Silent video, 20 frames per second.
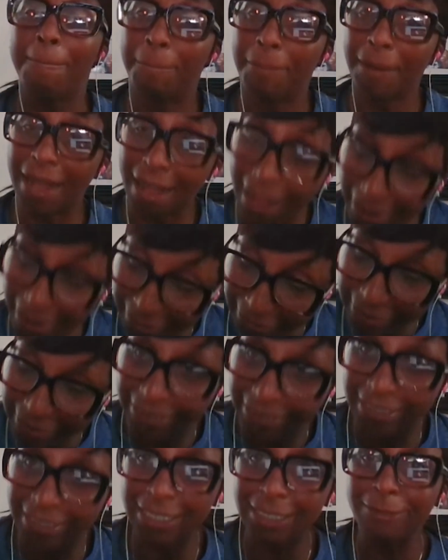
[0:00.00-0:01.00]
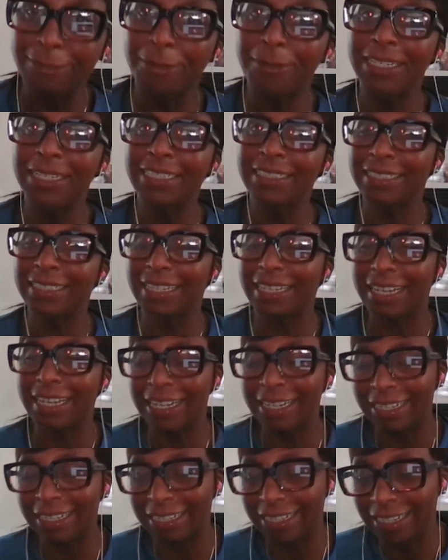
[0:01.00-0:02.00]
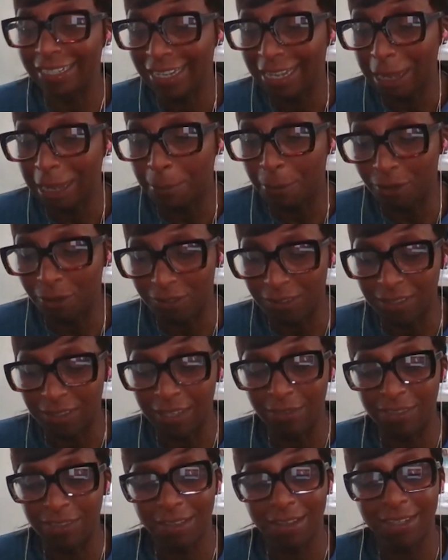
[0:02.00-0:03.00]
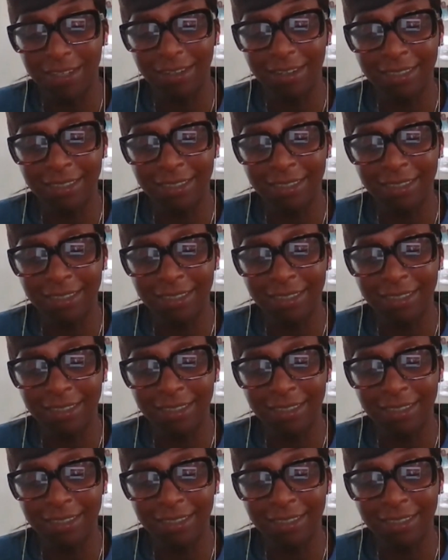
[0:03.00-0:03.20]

But there's always a positive side.